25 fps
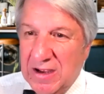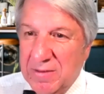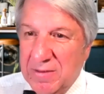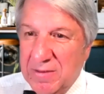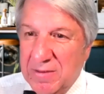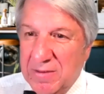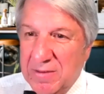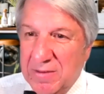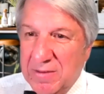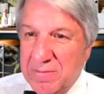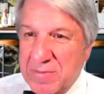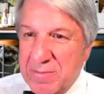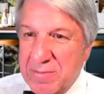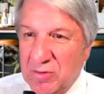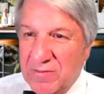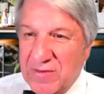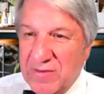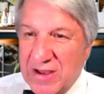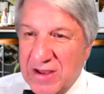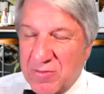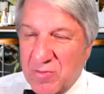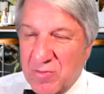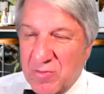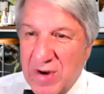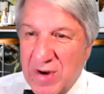people who have
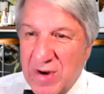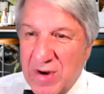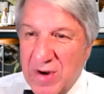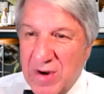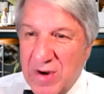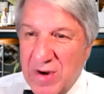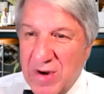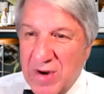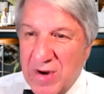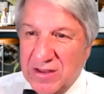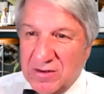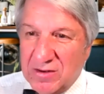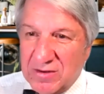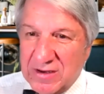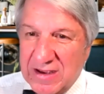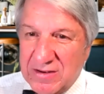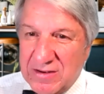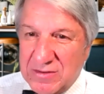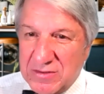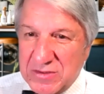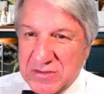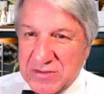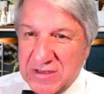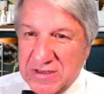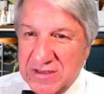had regular
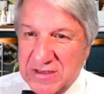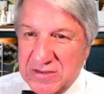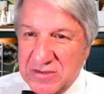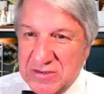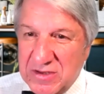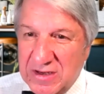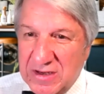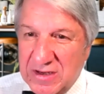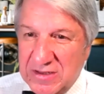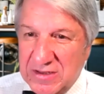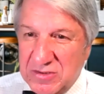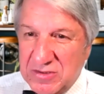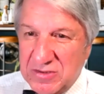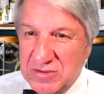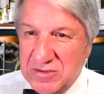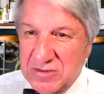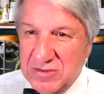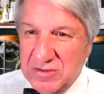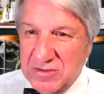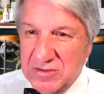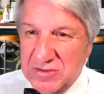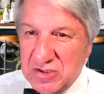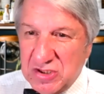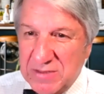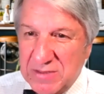encounters in a
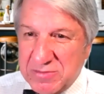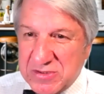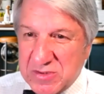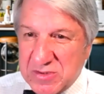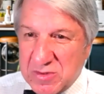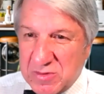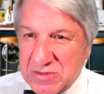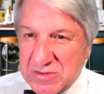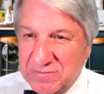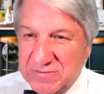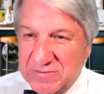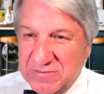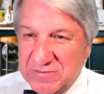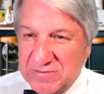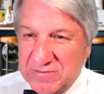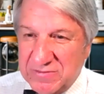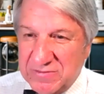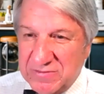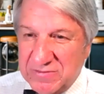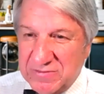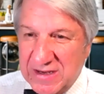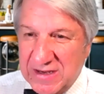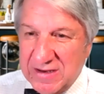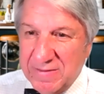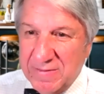cheap source of
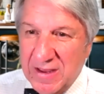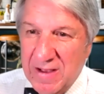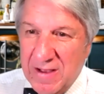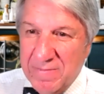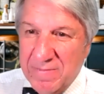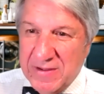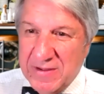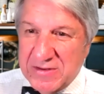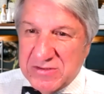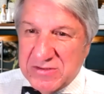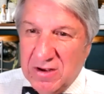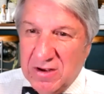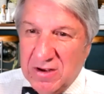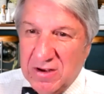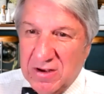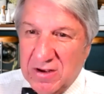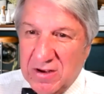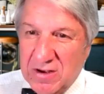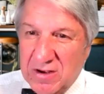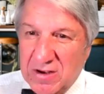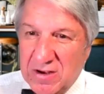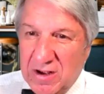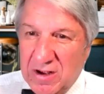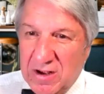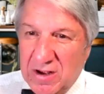data it's
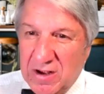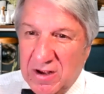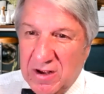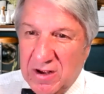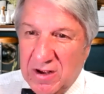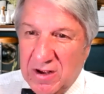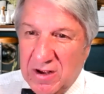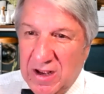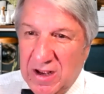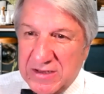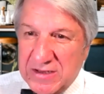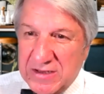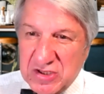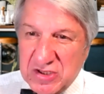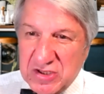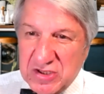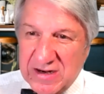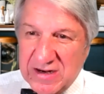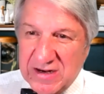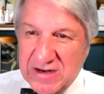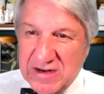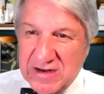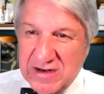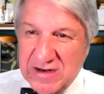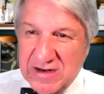a cheap source of
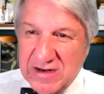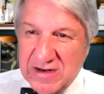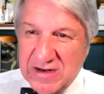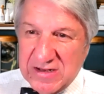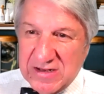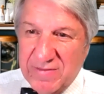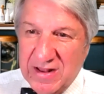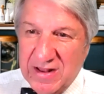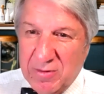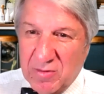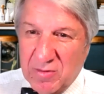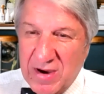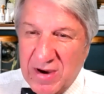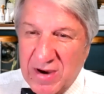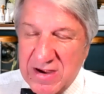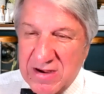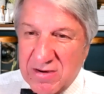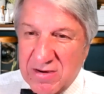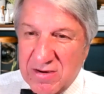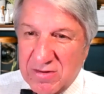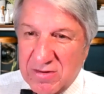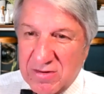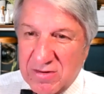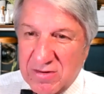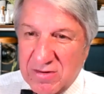data that's available right
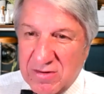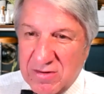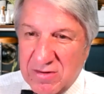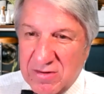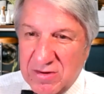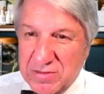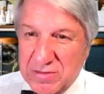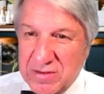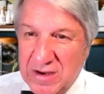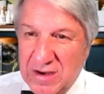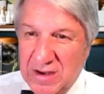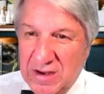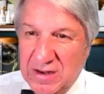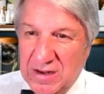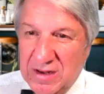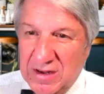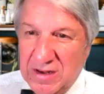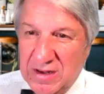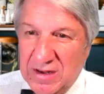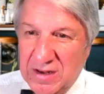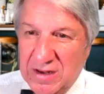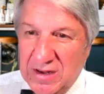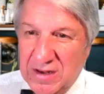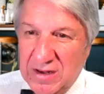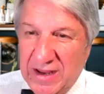here on Earth.
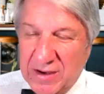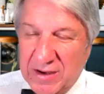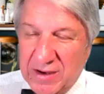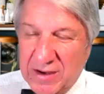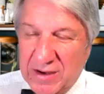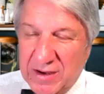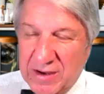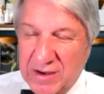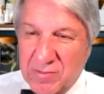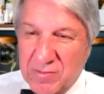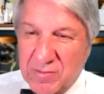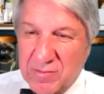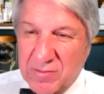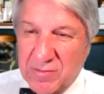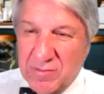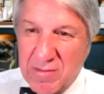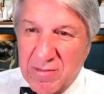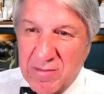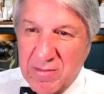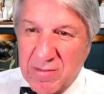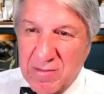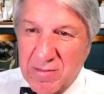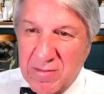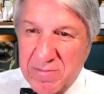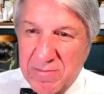Like Robert Bigelow
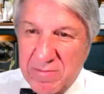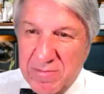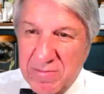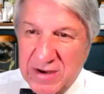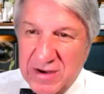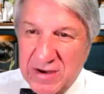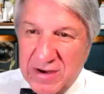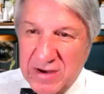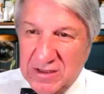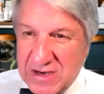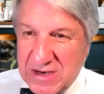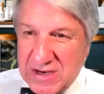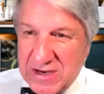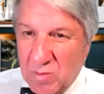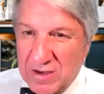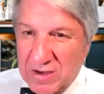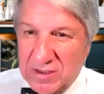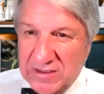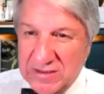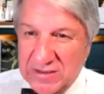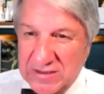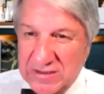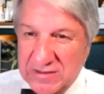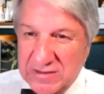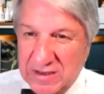said, why go
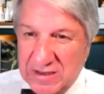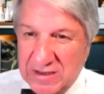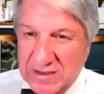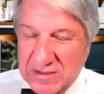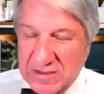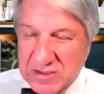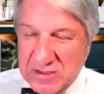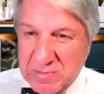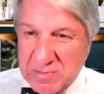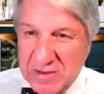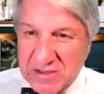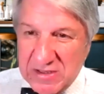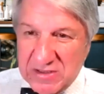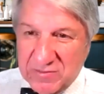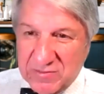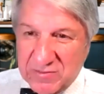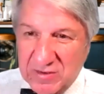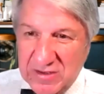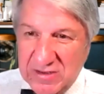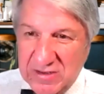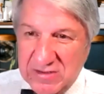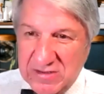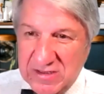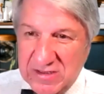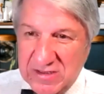looking in space
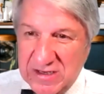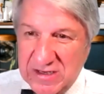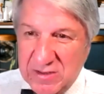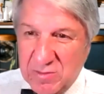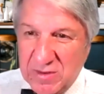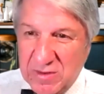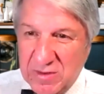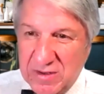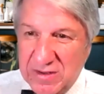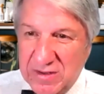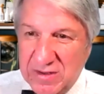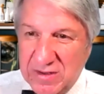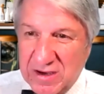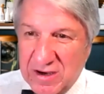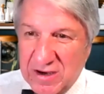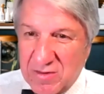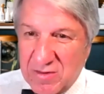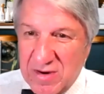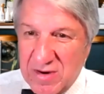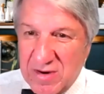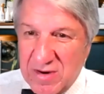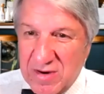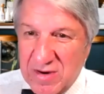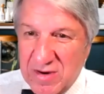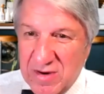for ET when they are
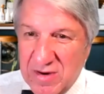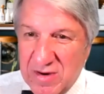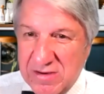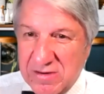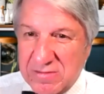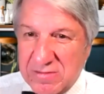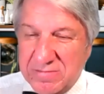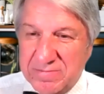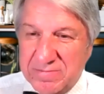right here?